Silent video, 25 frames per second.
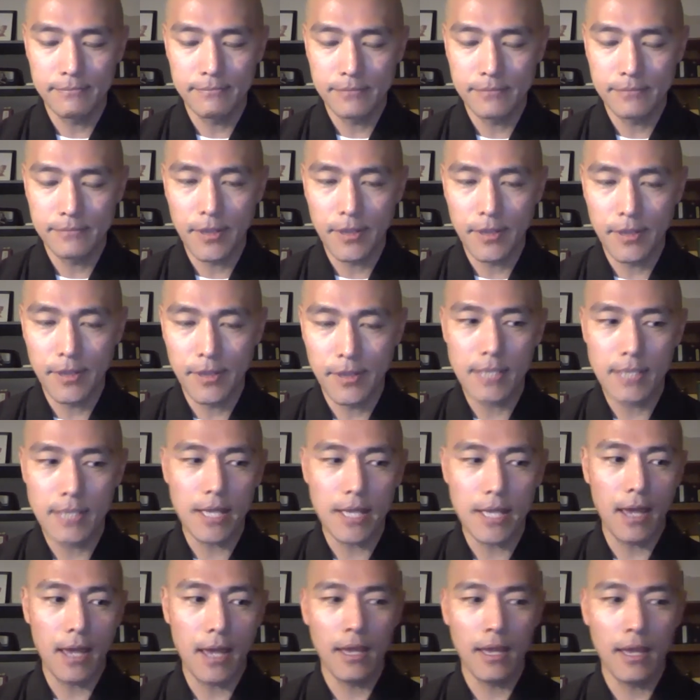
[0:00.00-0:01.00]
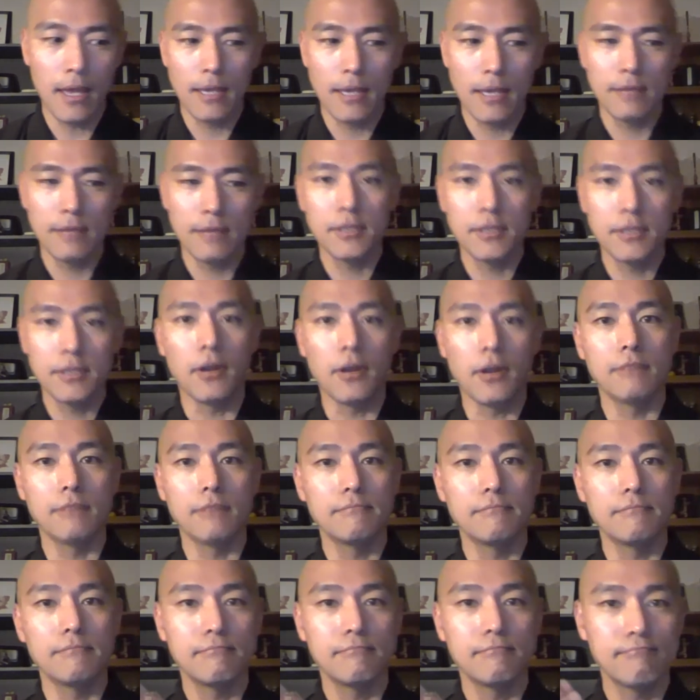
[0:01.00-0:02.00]
when they say,
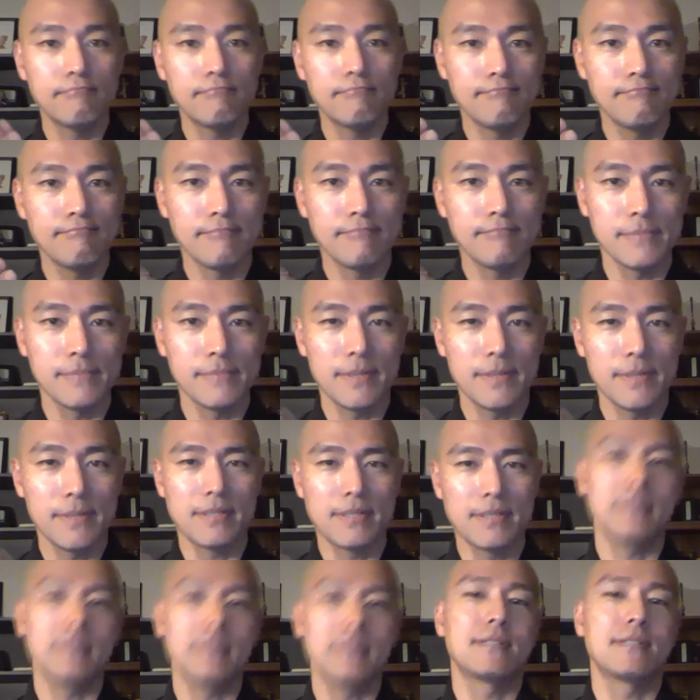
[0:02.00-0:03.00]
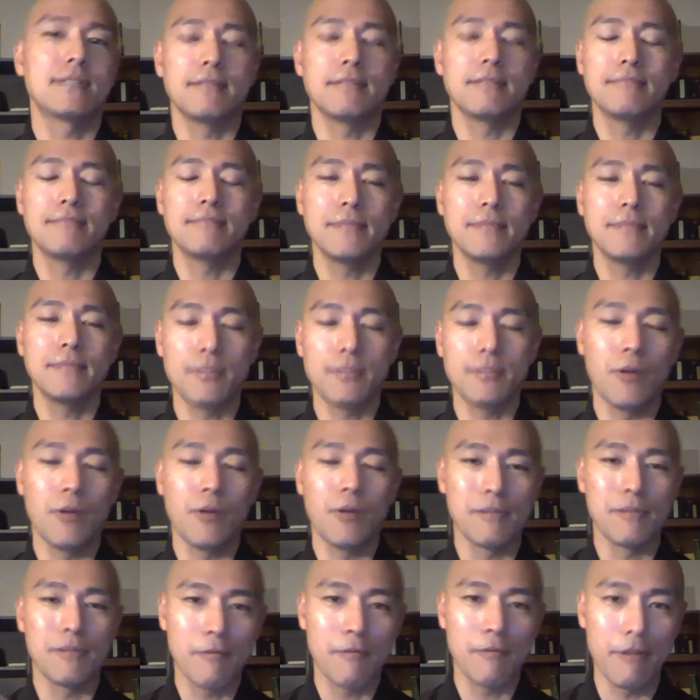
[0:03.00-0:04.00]
it's the one
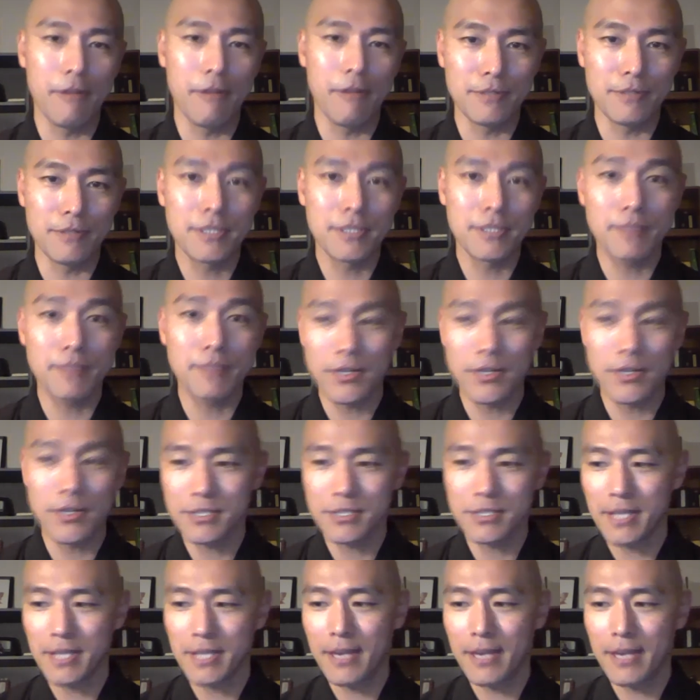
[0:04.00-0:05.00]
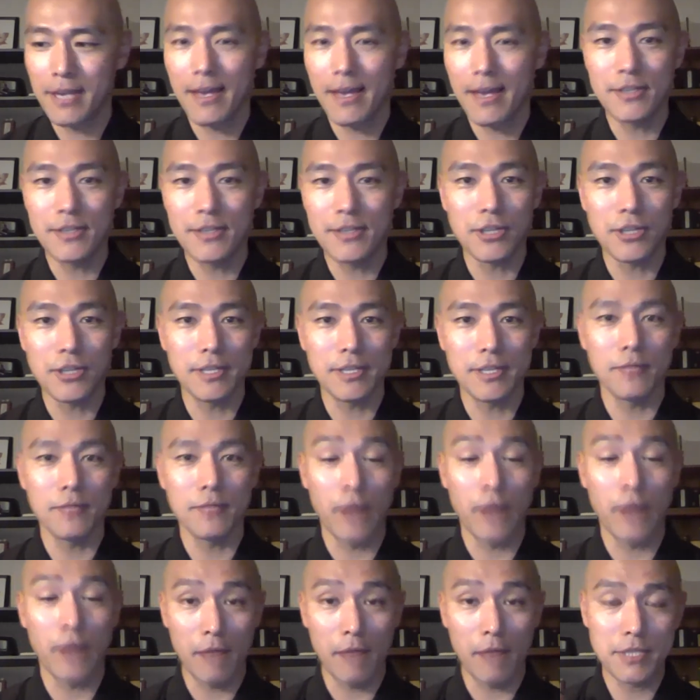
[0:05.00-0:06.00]
of the favorite expressions I shared
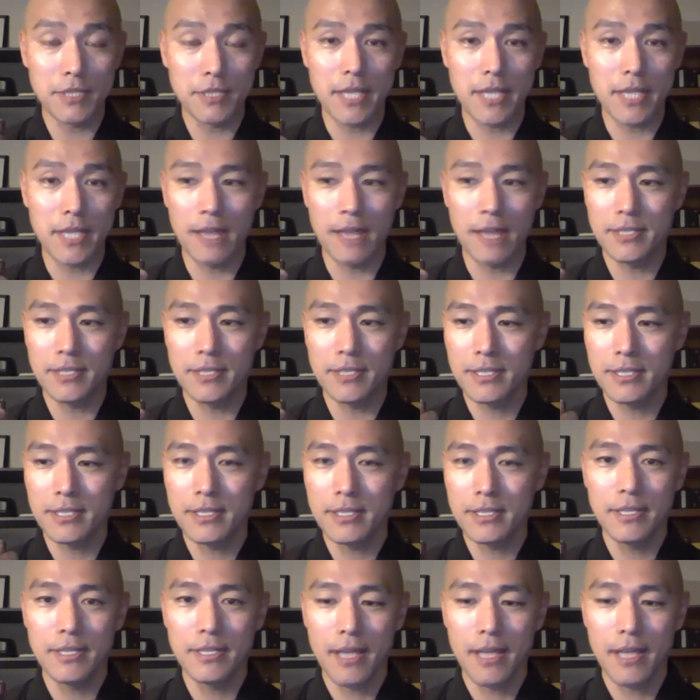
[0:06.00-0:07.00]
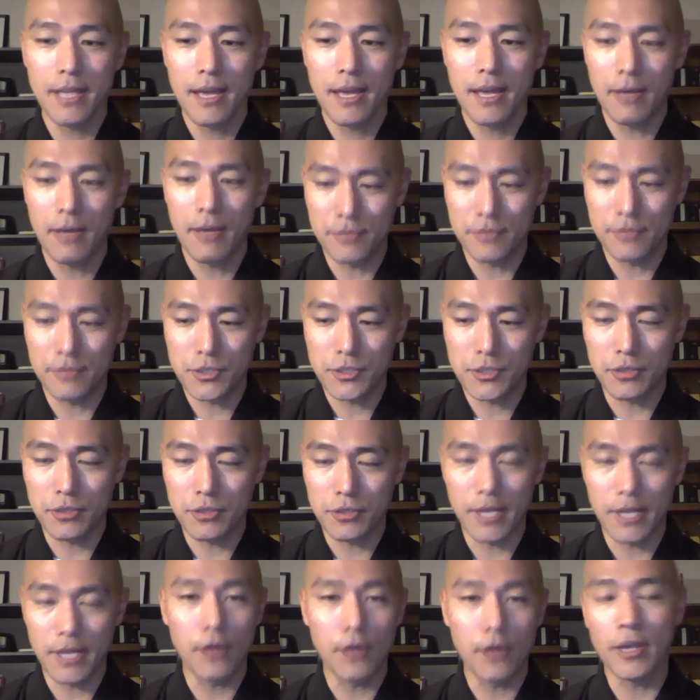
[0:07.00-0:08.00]
when I was sad, when I was
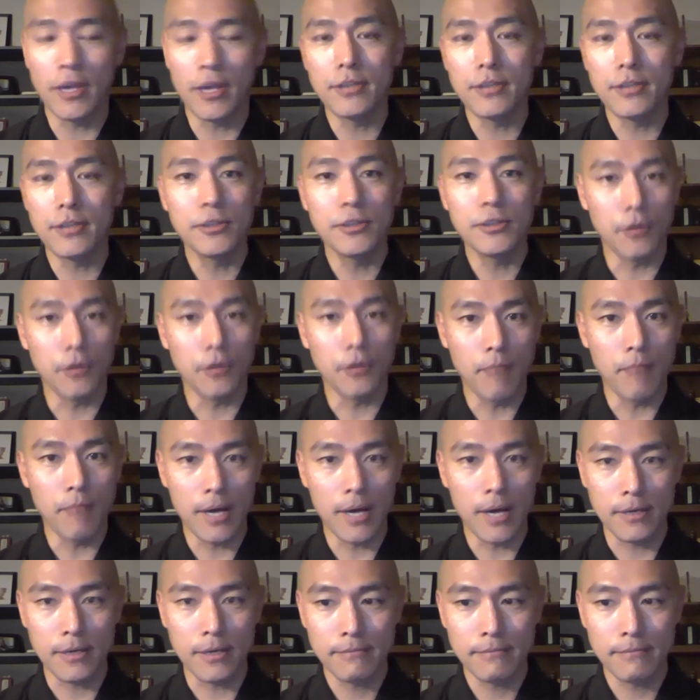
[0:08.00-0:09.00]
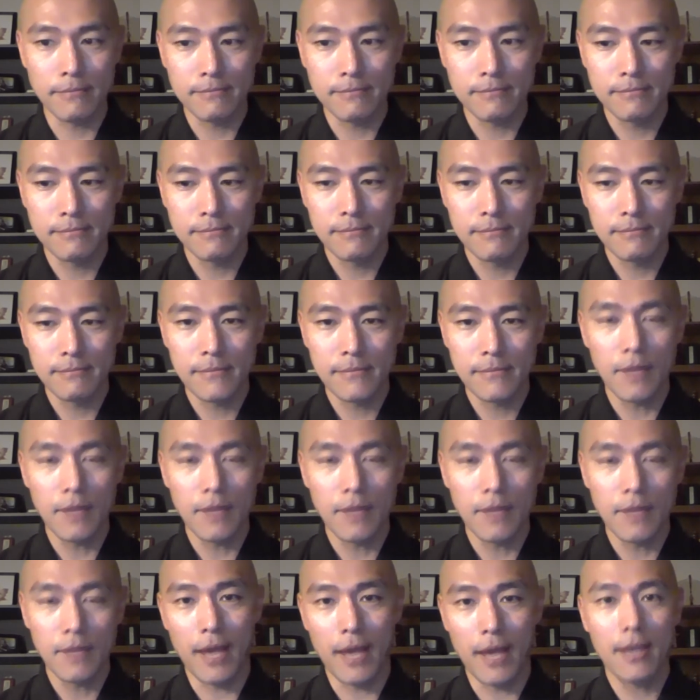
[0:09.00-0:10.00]
told that, oh, you don't matter.
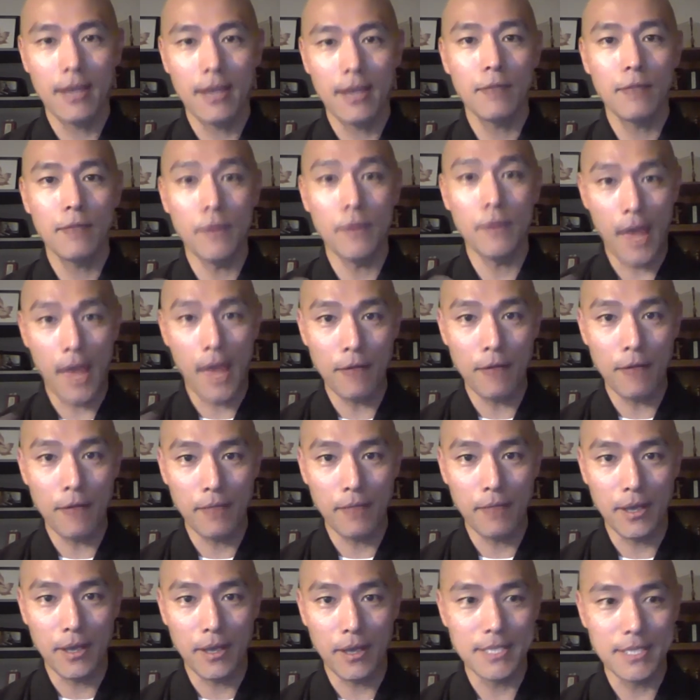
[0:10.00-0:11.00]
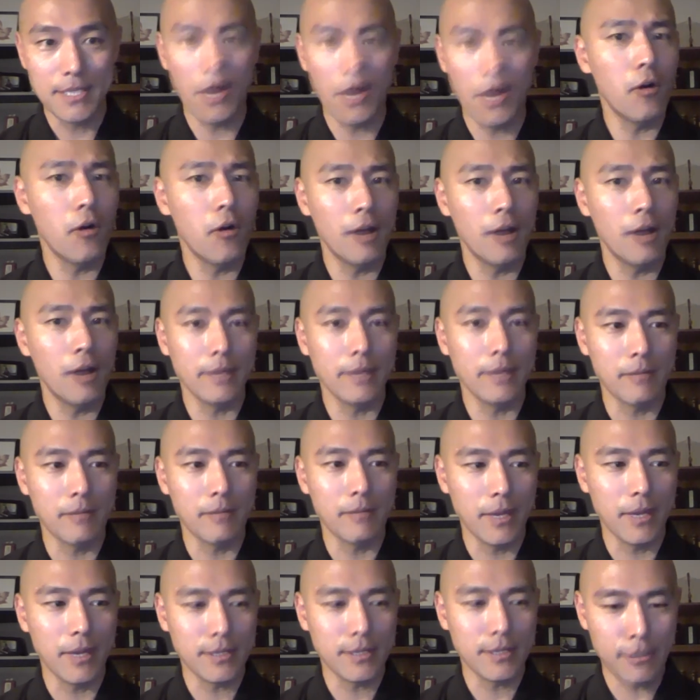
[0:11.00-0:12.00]
When I went out there, say, oh, I'm gonna
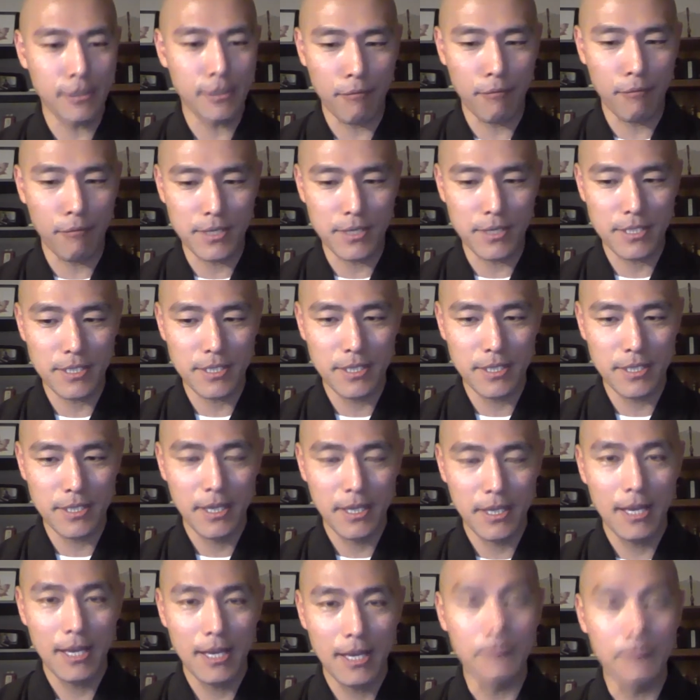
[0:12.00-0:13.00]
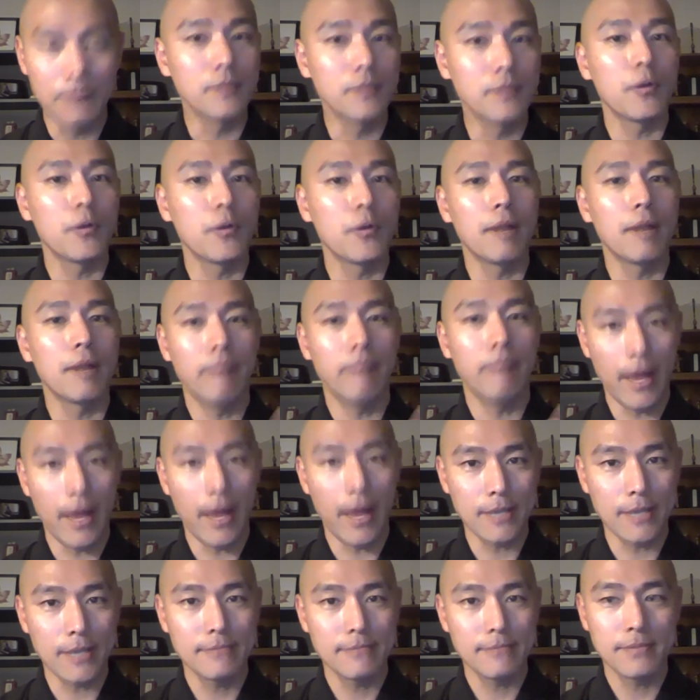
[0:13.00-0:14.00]
make a difference, and people come
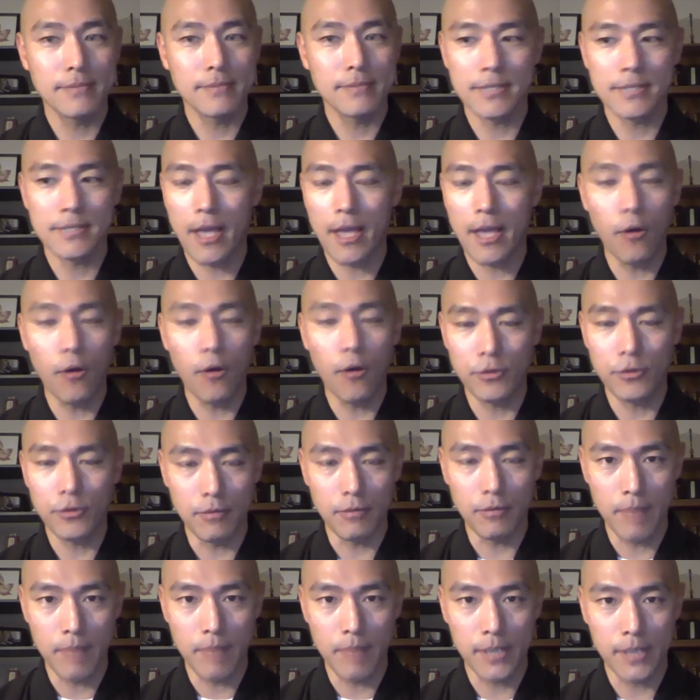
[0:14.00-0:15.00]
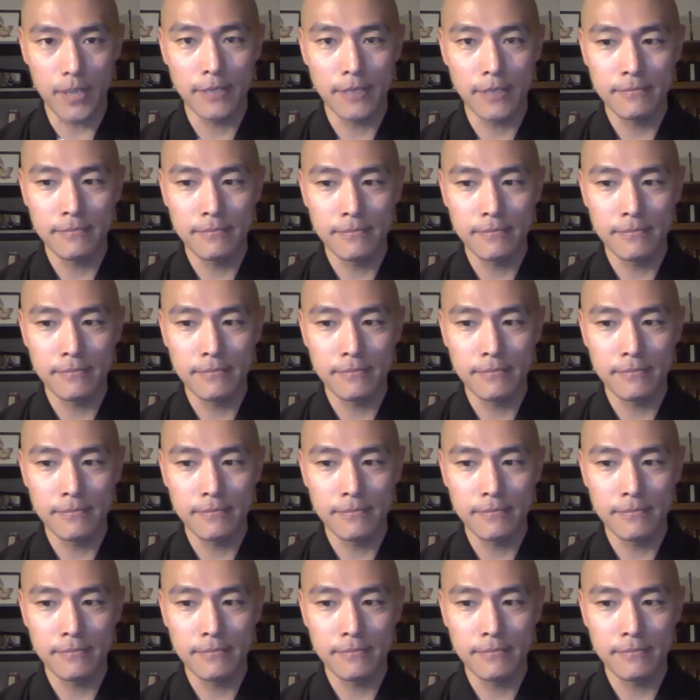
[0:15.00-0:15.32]
back and say, oh, you don't matter.